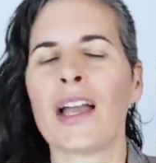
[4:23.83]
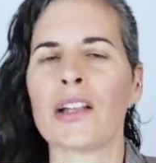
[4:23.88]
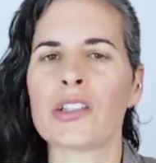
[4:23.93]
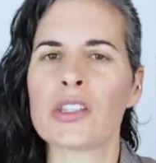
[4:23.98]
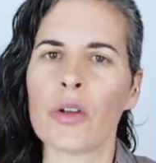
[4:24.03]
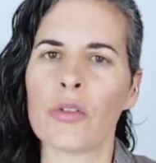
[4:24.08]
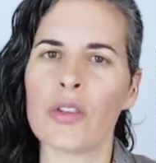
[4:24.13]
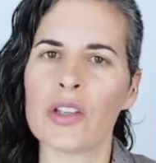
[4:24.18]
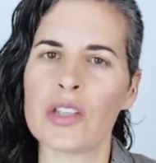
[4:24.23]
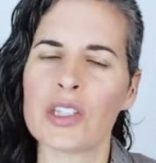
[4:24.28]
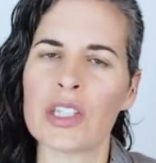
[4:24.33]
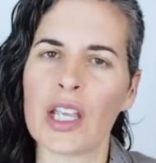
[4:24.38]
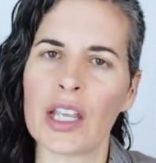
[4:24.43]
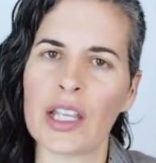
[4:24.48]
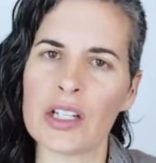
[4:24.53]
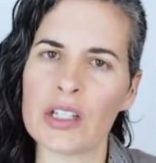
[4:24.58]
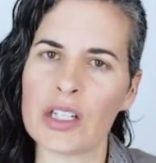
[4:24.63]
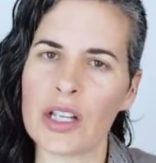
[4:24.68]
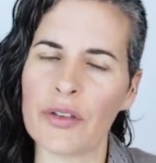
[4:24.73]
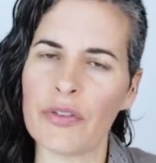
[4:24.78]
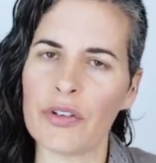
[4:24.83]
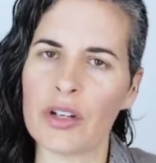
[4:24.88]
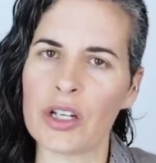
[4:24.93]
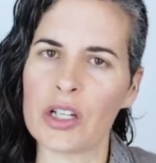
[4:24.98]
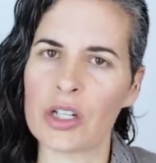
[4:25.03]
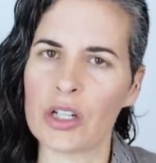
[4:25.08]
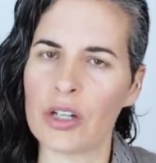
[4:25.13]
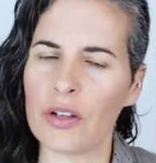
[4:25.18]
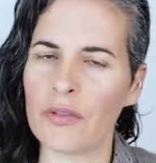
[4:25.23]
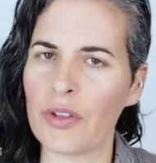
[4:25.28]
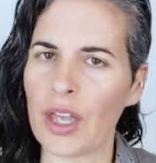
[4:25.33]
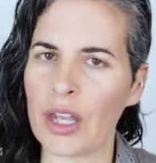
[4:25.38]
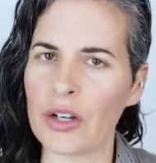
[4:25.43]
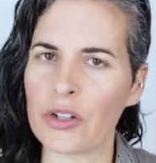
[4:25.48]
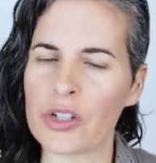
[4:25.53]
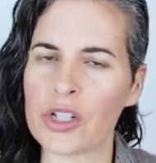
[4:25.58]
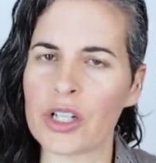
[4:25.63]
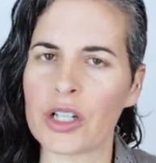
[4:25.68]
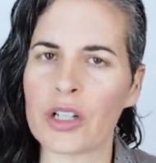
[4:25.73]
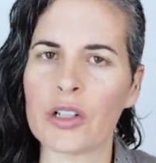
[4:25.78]
And so this second definition of
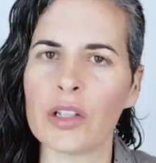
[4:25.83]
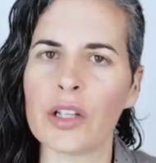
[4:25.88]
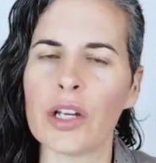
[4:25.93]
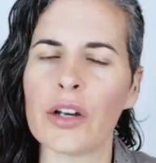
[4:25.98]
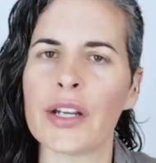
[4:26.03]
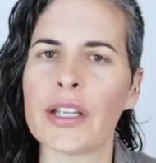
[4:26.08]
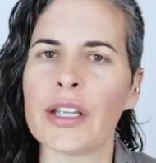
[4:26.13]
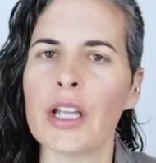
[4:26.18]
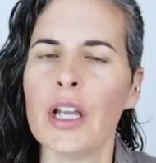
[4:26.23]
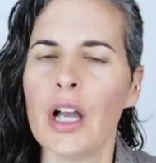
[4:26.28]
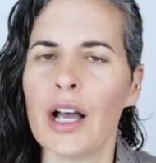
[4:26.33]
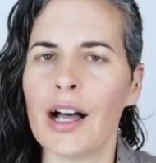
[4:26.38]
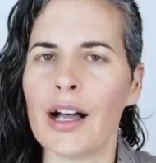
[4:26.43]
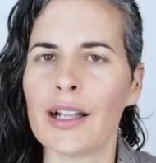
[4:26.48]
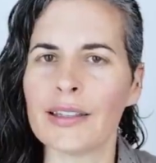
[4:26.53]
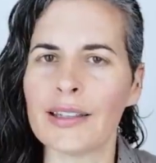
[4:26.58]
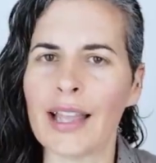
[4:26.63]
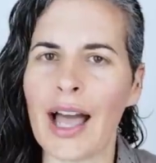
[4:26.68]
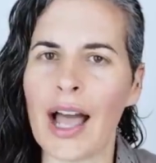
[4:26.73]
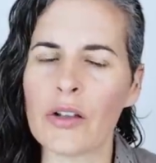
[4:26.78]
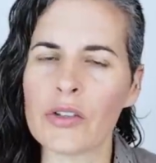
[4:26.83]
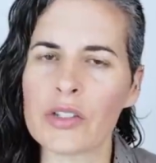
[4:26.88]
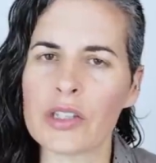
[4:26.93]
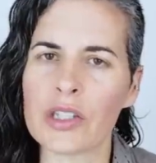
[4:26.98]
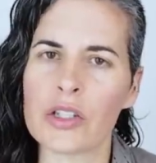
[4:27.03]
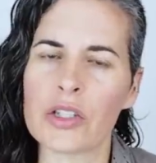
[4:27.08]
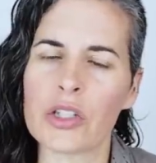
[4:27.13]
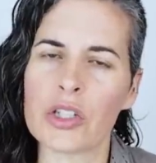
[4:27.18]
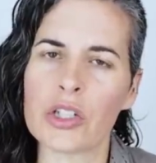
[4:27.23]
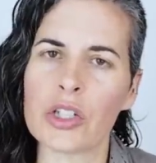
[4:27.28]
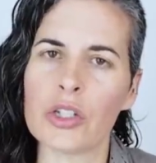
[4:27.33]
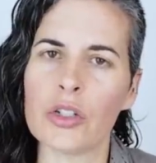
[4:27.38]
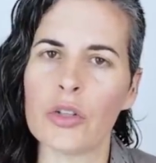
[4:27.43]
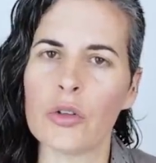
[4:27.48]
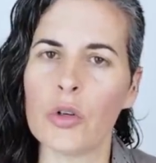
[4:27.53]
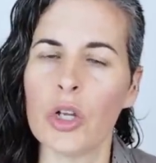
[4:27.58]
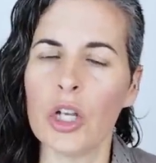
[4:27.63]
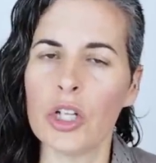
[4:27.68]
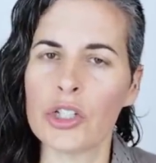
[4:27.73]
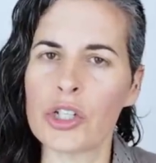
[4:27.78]
energy clearing allows us
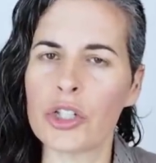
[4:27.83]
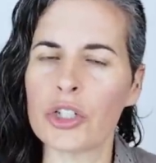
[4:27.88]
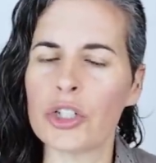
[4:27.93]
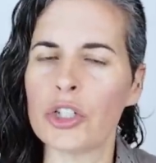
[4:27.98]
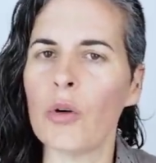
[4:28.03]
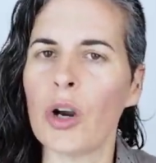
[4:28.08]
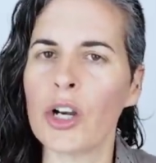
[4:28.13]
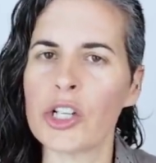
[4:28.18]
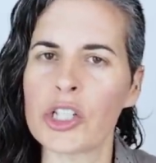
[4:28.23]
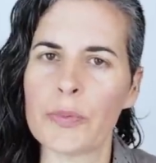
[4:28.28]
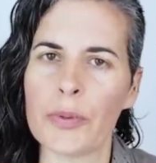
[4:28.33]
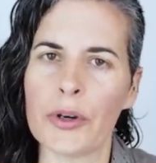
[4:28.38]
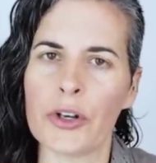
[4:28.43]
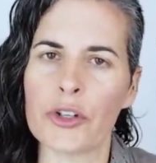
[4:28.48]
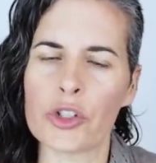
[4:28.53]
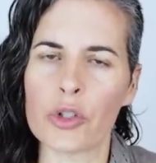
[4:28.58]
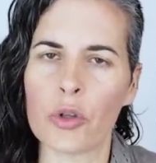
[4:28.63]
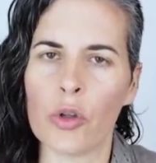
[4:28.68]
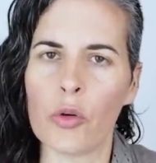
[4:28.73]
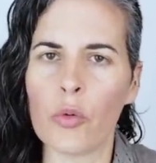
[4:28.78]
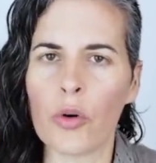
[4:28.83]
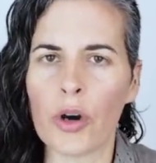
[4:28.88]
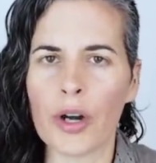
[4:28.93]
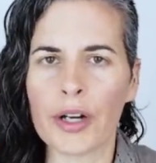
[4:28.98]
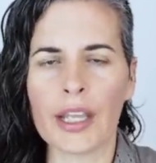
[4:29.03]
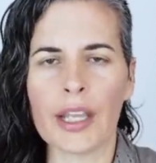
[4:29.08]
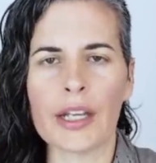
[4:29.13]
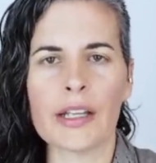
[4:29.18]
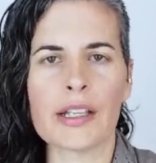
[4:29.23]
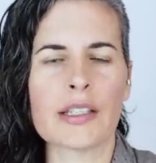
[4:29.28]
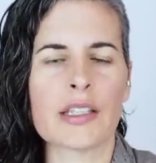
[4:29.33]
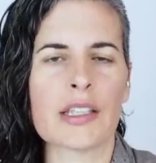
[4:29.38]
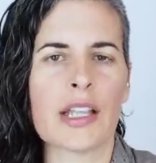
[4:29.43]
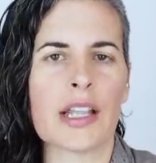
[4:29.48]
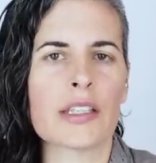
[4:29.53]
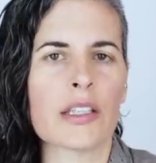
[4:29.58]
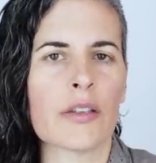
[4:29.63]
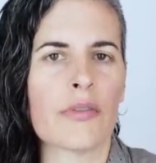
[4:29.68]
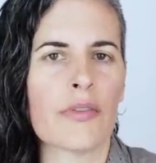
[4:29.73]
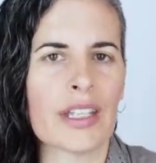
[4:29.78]
to, to do our spiritual work in a
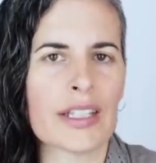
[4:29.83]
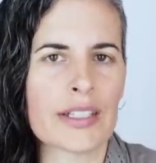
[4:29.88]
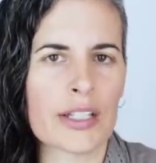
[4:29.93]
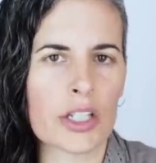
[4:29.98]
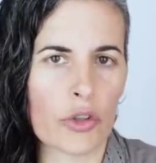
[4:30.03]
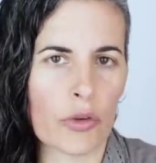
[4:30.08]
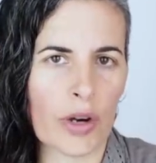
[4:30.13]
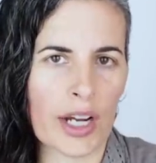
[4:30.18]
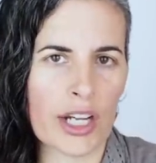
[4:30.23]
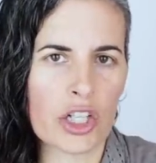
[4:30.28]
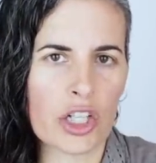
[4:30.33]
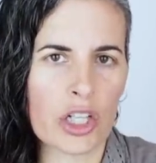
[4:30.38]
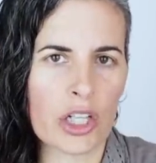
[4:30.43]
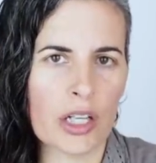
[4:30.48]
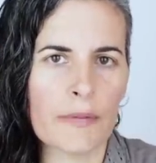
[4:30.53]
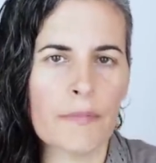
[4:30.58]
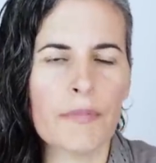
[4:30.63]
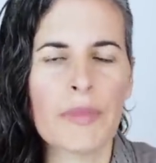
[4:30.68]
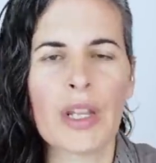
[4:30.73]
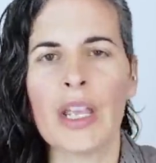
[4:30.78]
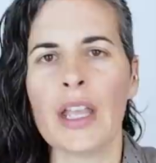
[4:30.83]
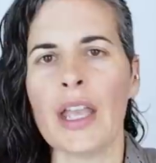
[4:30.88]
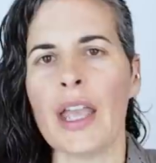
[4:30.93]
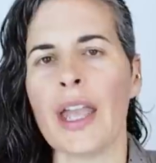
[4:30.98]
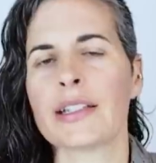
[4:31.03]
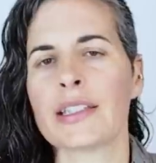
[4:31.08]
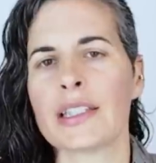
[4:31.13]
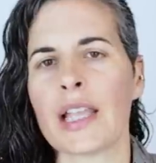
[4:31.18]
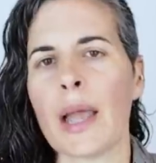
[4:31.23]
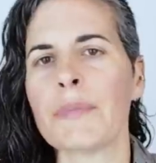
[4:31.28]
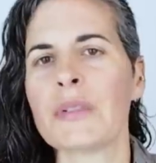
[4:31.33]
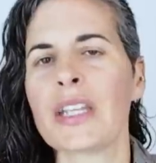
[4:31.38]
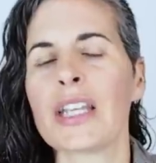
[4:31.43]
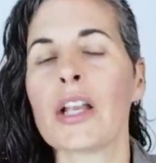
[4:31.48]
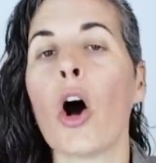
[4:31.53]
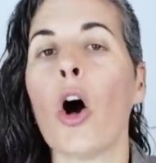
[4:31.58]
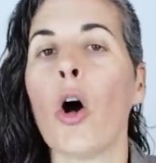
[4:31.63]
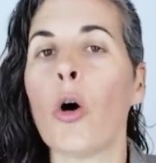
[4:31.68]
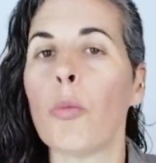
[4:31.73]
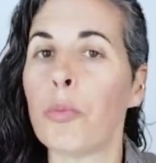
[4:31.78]
sense of integration,
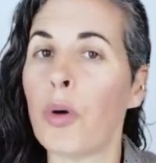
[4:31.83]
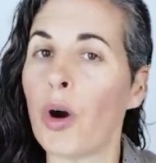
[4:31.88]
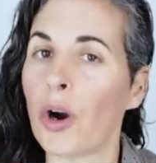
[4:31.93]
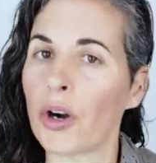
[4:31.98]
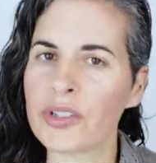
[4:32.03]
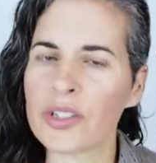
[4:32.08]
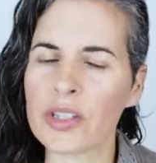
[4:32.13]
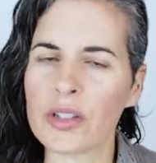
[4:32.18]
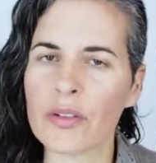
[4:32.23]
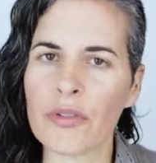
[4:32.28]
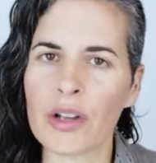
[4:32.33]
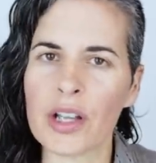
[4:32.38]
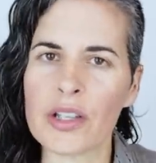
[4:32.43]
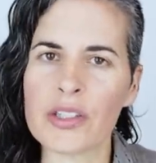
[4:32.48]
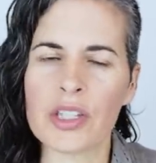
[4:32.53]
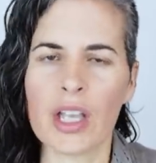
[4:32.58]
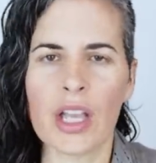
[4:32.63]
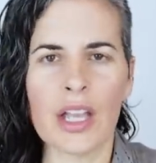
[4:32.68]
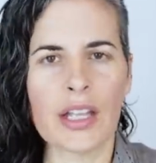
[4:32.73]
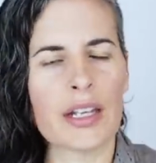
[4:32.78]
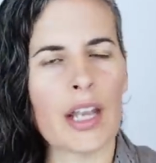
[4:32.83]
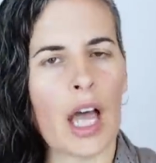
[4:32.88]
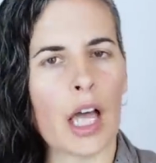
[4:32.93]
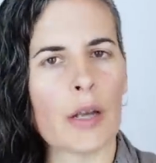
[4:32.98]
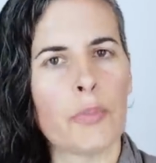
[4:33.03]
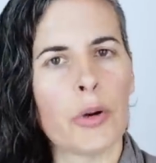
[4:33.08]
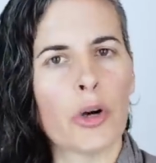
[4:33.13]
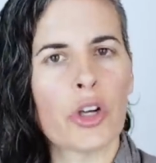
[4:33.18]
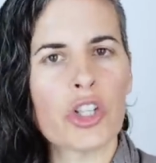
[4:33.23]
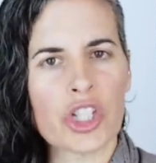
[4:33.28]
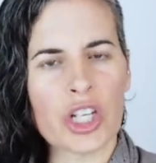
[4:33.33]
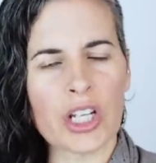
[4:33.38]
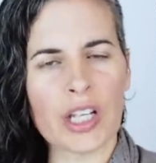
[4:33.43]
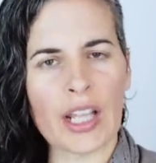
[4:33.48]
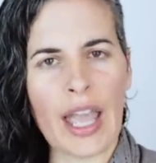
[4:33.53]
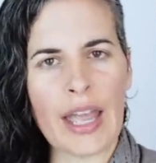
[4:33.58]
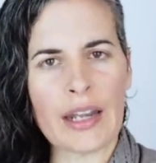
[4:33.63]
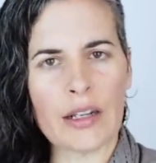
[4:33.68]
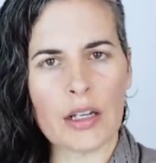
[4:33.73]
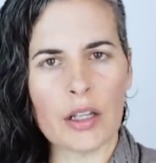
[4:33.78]
accepting all parts of us, not
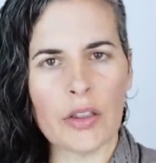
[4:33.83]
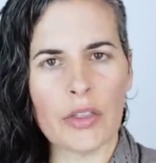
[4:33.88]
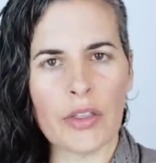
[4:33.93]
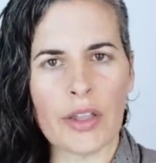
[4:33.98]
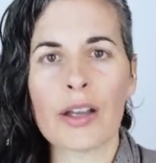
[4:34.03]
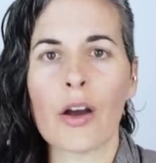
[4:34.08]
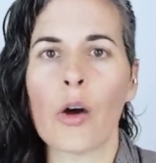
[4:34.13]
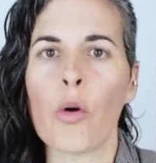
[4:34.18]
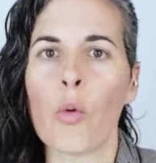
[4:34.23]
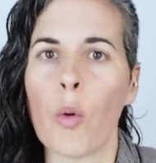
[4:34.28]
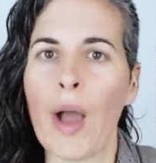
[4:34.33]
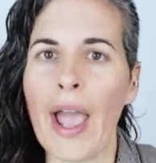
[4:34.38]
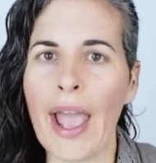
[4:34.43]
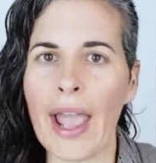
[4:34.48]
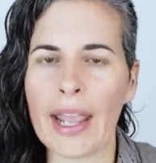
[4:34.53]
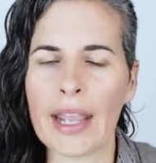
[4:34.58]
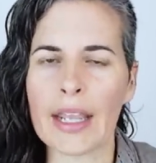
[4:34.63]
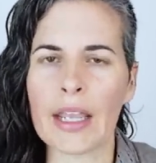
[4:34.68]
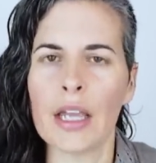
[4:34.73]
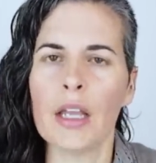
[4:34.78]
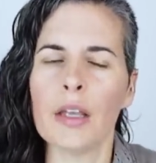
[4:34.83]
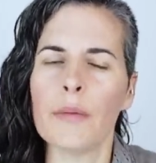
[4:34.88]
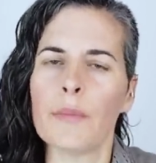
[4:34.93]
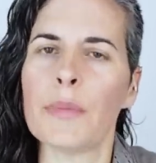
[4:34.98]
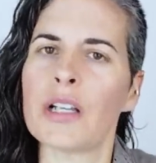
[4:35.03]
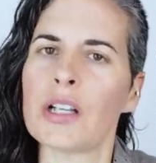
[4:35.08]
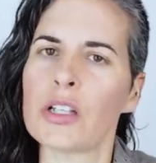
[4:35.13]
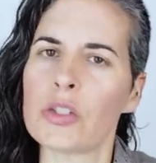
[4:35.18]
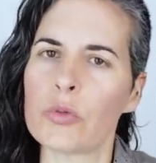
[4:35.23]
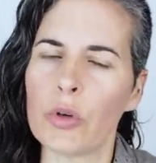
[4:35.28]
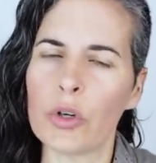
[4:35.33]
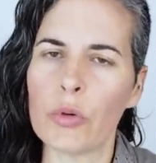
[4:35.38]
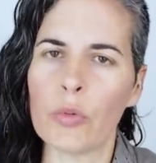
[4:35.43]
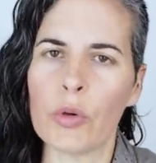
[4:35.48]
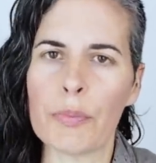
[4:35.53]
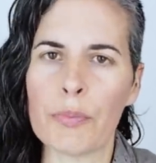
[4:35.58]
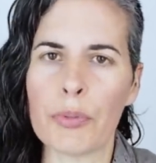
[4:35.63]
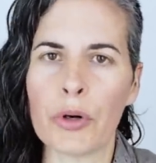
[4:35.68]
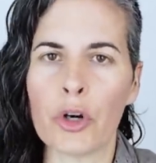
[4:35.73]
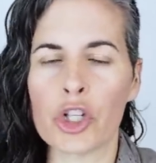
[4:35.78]
pushing anything away because when
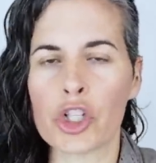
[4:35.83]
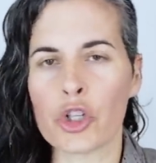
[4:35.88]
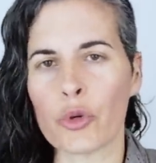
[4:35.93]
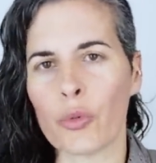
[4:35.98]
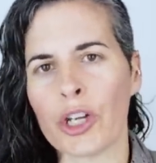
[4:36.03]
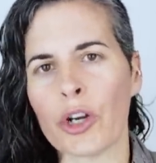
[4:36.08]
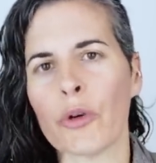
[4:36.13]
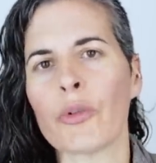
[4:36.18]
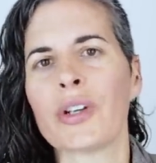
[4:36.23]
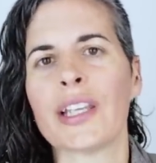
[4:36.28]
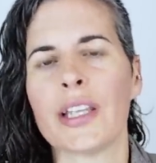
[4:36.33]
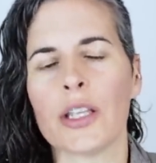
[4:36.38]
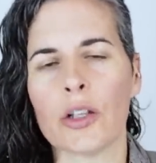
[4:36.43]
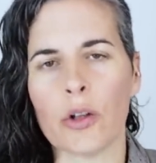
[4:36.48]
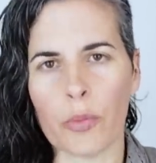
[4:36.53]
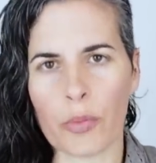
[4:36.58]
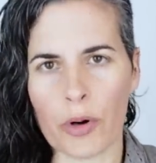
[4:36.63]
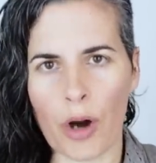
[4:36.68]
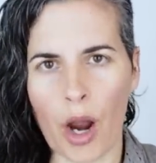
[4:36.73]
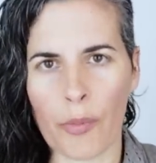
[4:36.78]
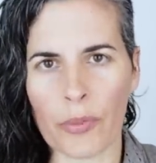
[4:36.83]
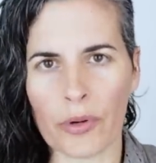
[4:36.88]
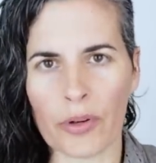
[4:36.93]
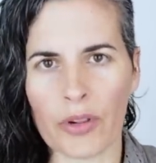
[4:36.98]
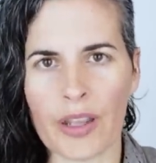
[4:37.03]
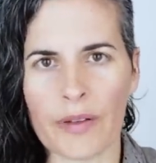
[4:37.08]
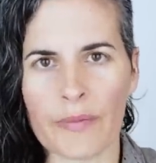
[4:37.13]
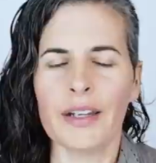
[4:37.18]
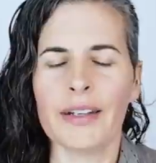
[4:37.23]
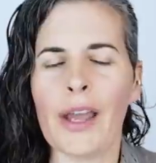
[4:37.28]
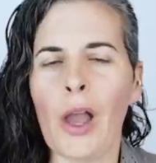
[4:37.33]
we push, we don't heal properly.